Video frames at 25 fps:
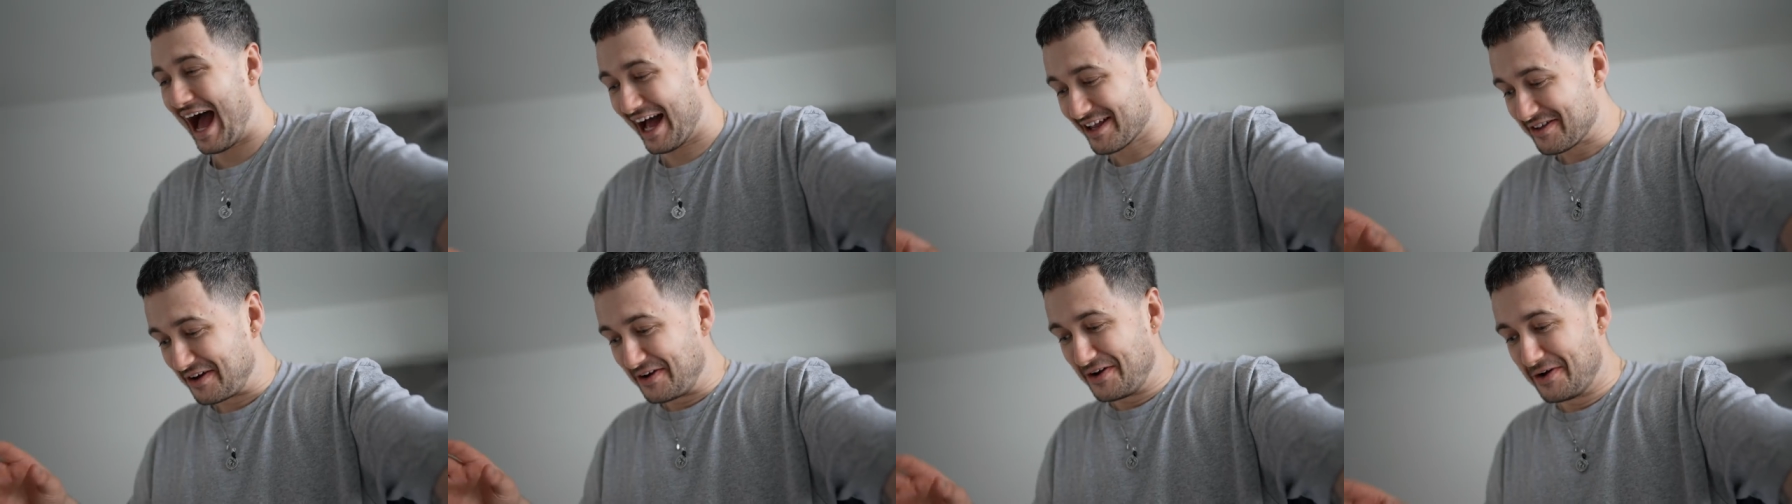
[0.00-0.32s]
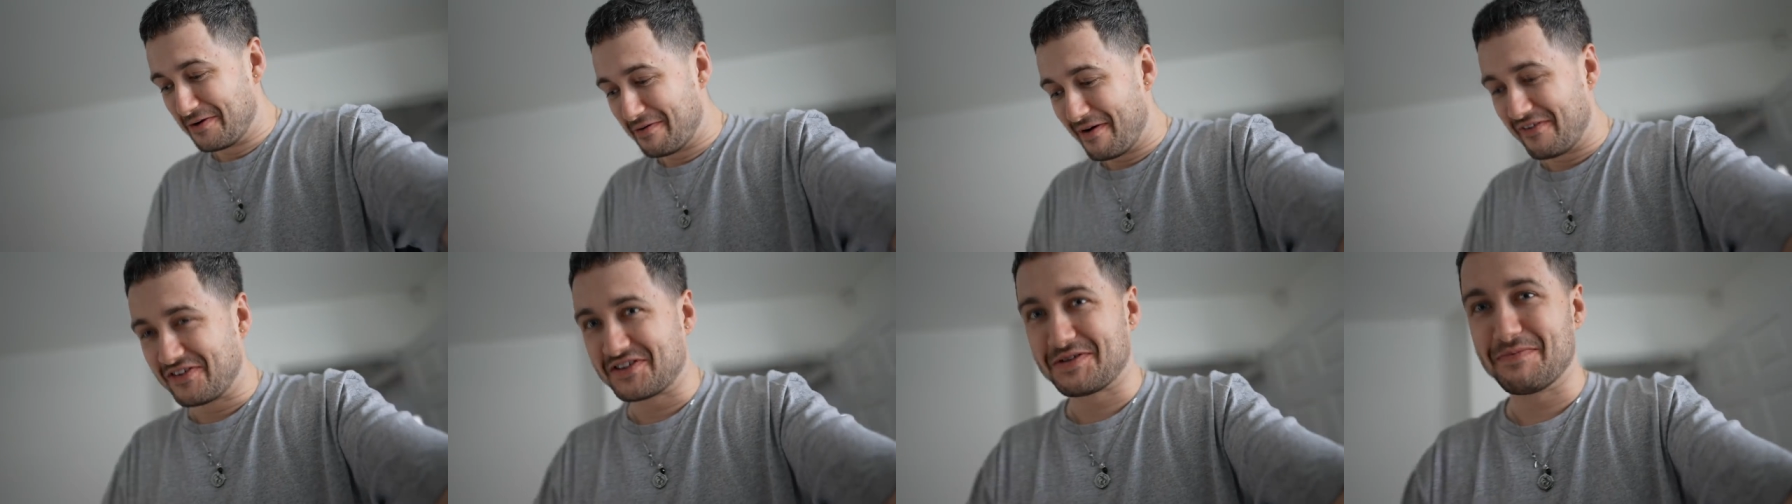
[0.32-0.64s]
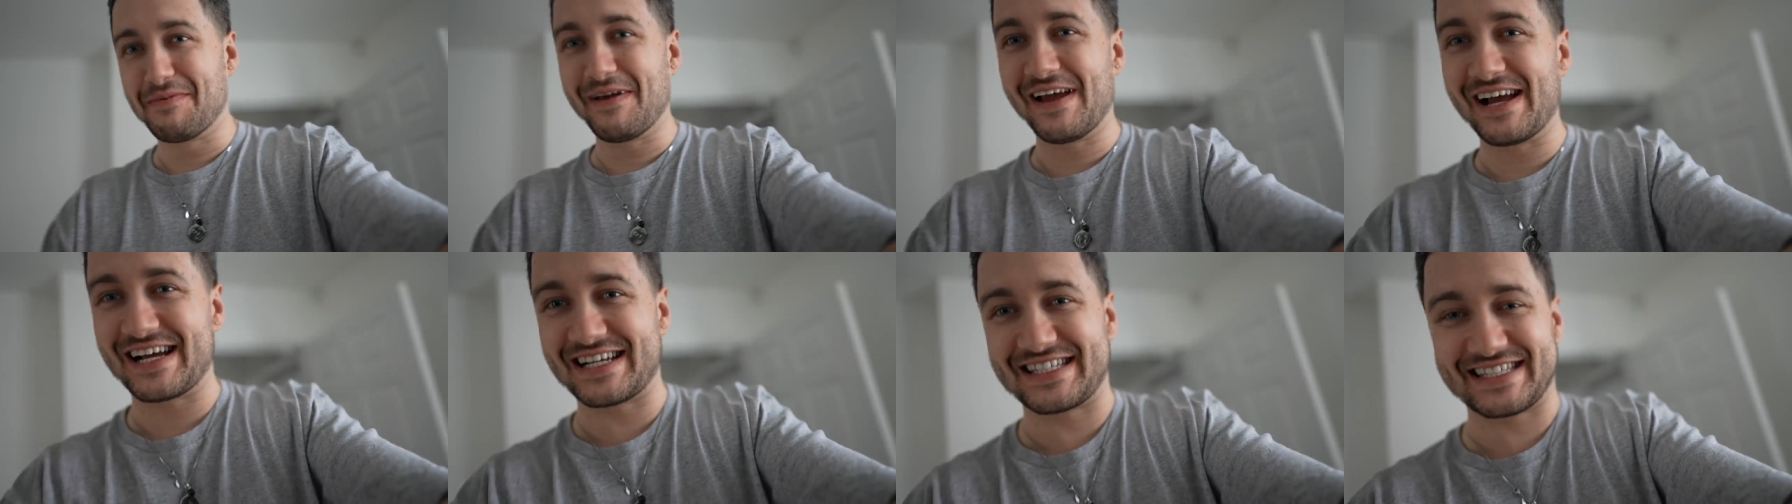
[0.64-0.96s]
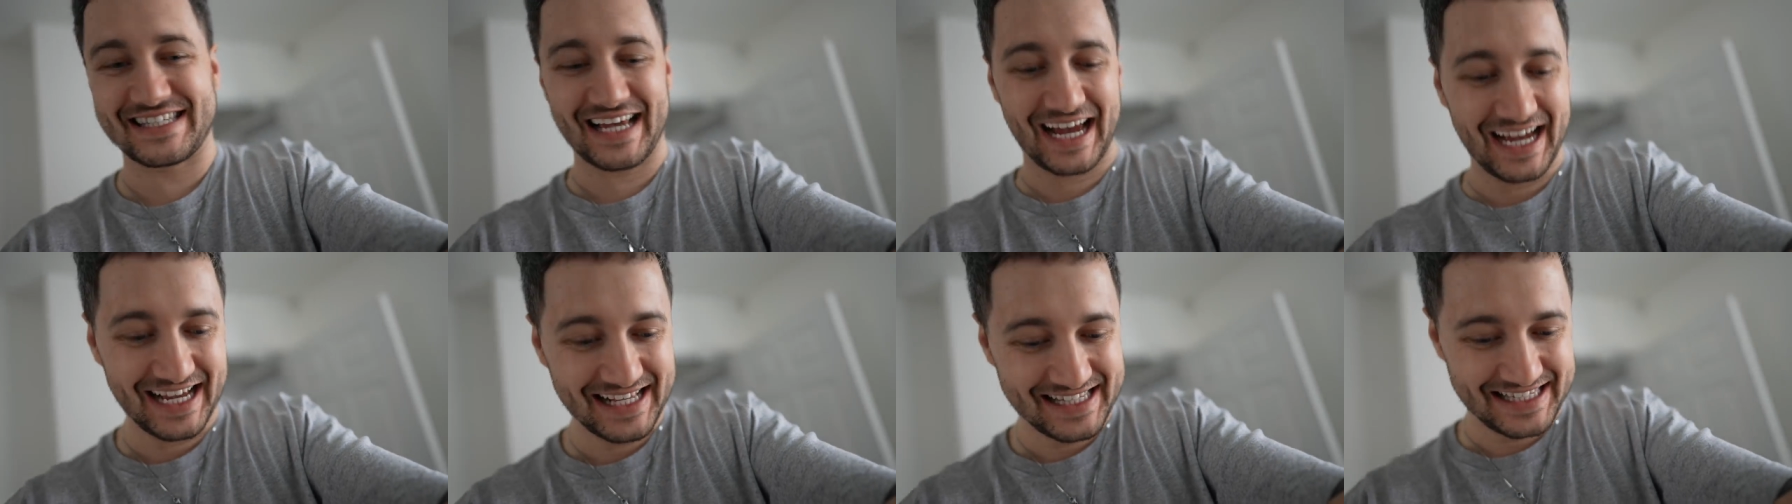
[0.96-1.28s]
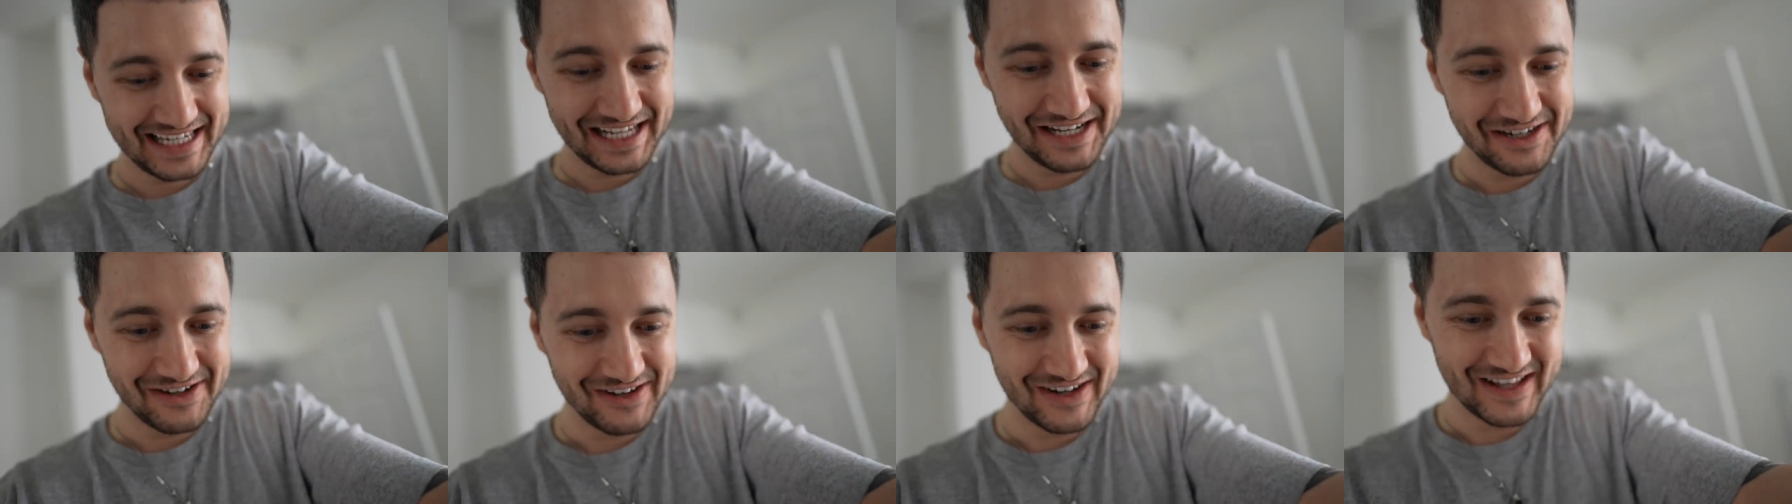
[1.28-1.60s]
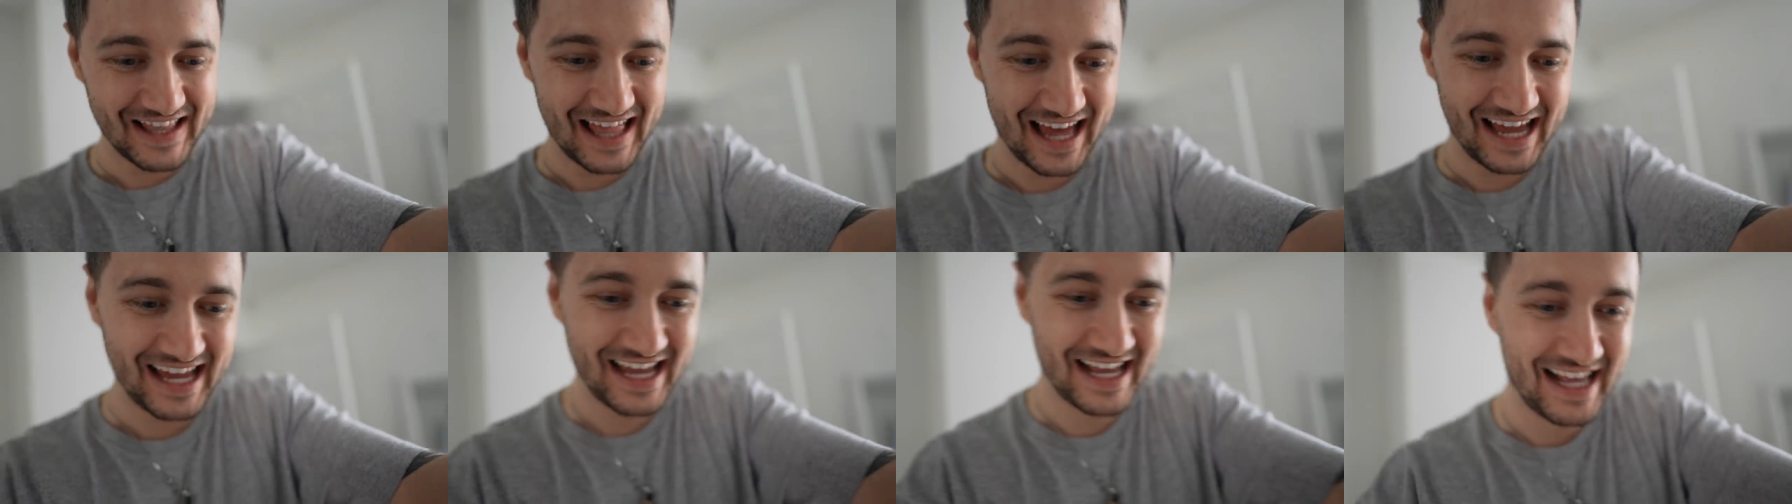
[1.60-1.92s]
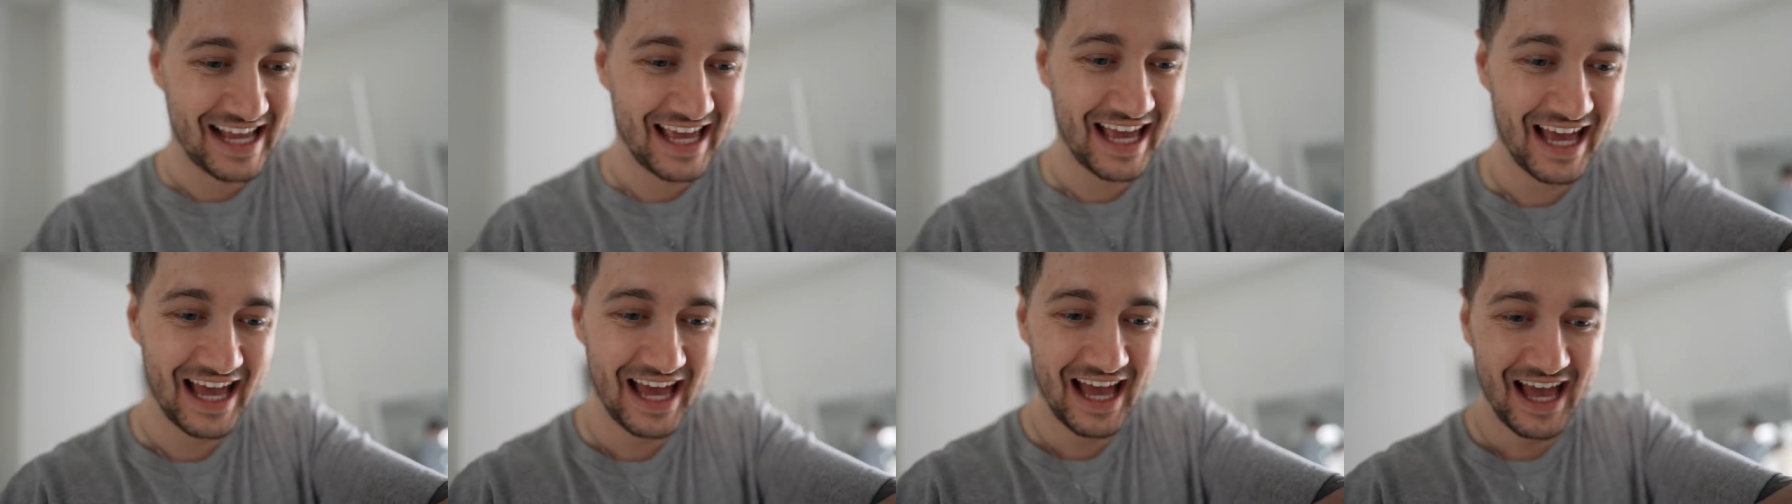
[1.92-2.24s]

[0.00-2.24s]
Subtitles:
I don't know whether to be excited or like